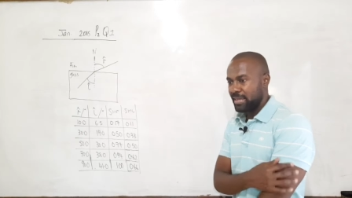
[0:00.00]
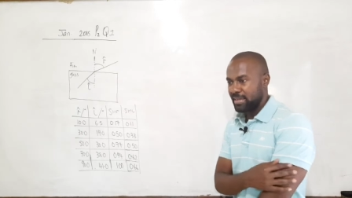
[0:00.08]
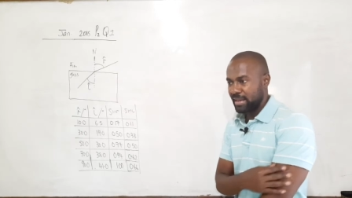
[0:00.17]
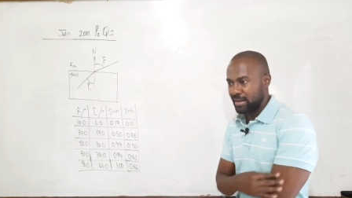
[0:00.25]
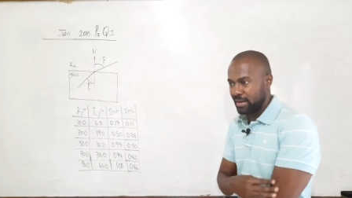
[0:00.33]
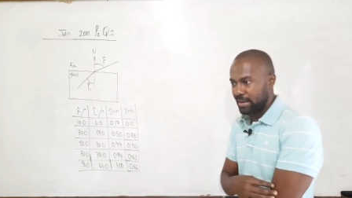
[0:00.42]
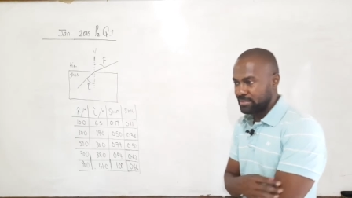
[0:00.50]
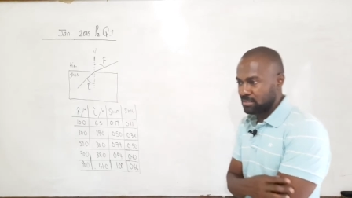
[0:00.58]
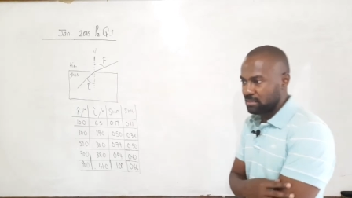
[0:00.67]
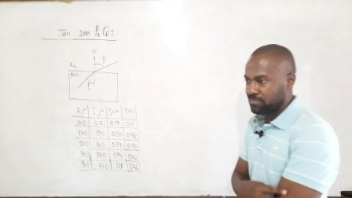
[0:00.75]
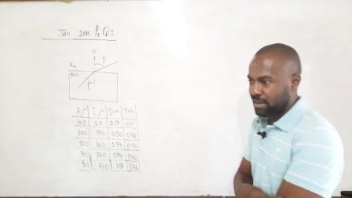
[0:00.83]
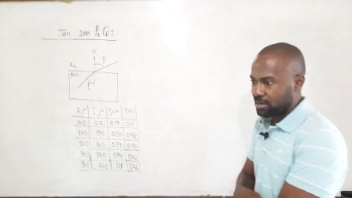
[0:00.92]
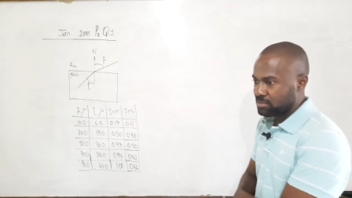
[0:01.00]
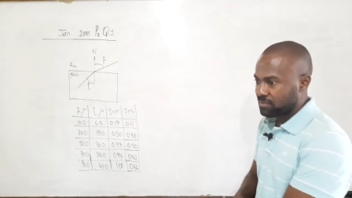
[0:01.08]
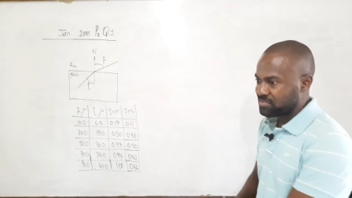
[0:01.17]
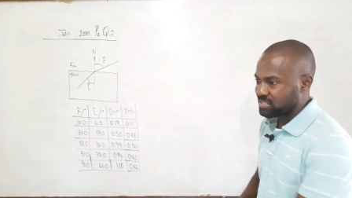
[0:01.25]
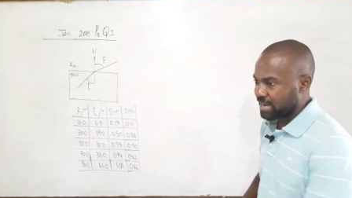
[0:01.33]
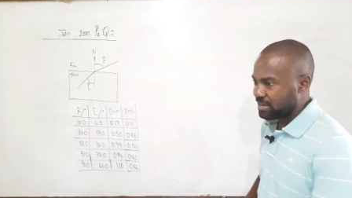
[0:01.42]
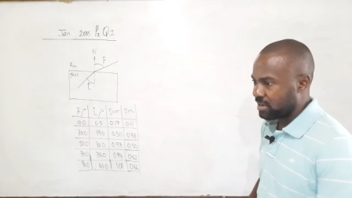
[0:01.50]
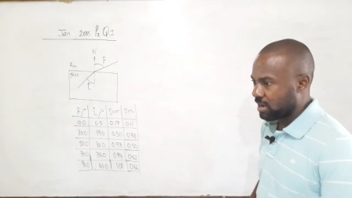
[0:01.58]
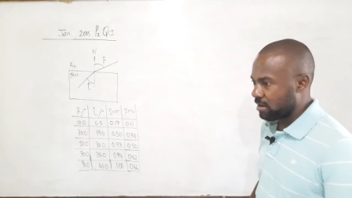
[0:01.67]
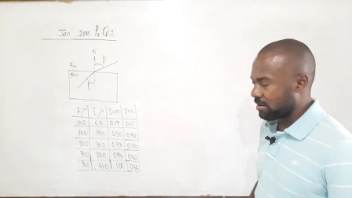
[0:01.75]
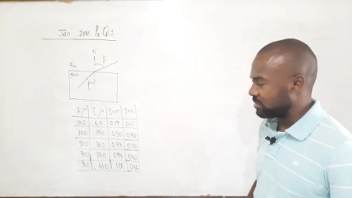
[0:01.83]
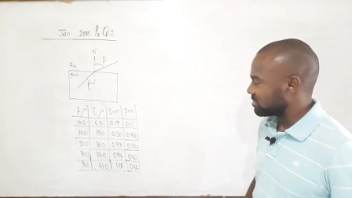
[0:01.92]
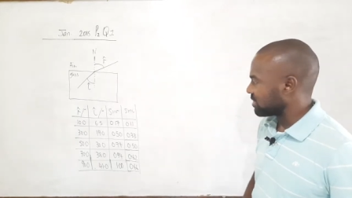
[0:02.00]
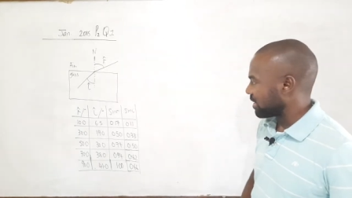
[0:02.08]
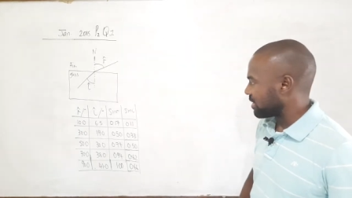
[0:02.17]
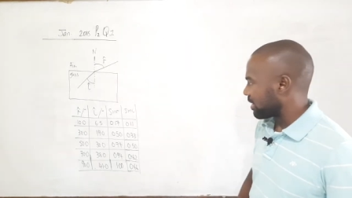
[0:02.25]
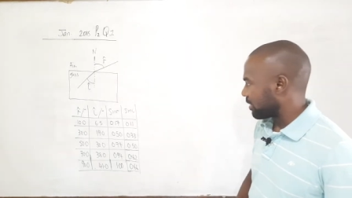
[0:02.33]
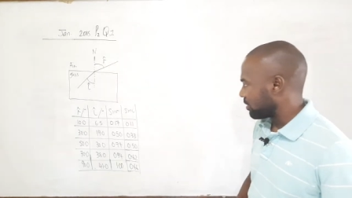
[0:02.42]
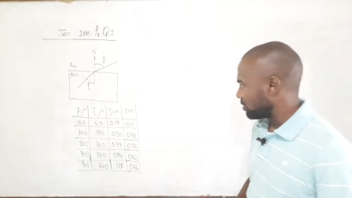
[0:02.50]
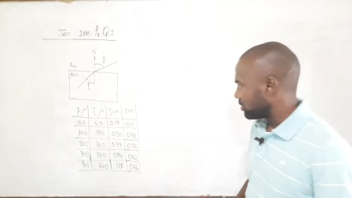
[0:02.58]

calculating the values of sine R and sine I.